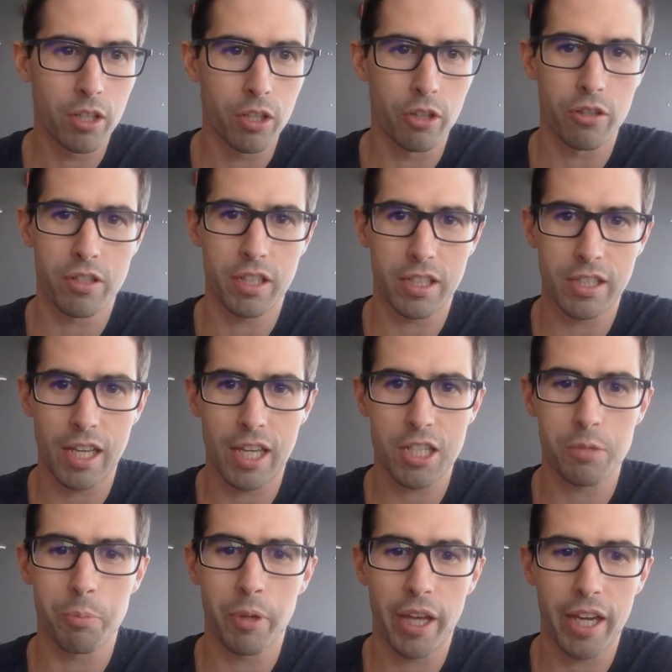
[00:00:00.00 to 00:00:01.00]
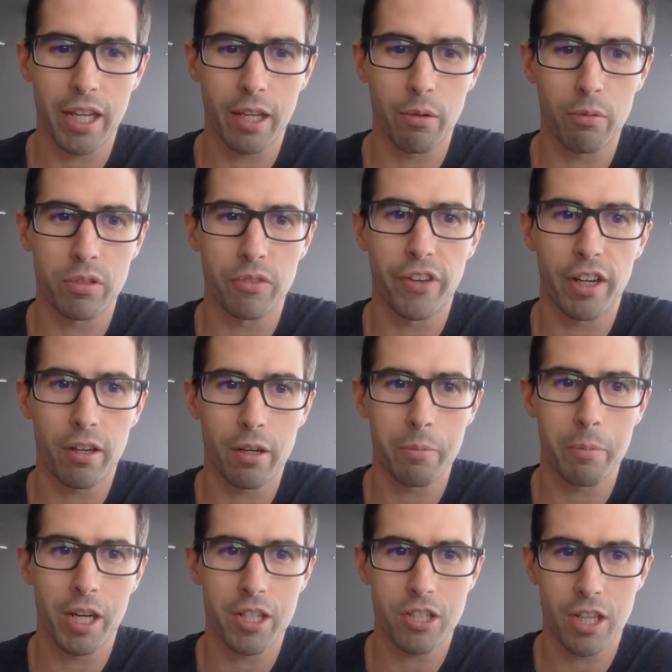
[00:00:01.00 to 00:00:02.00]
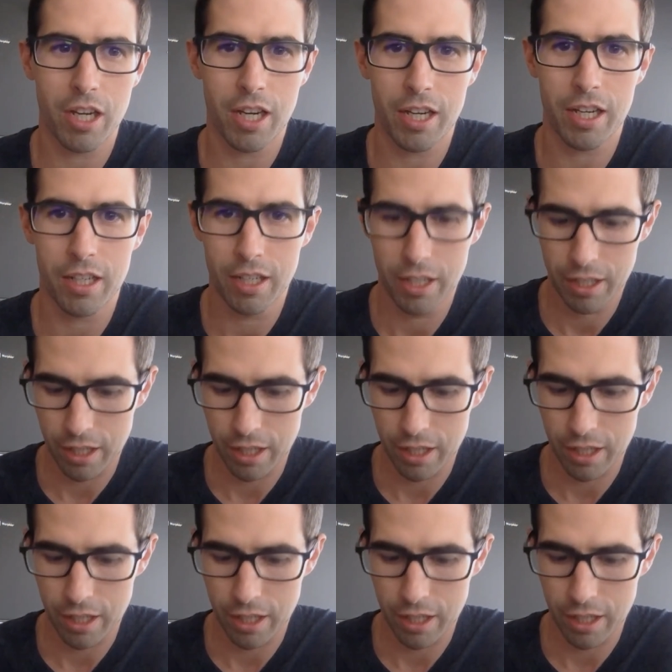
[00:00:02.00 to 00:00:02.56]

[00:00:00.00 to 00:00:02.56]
your succession planning. It was very much a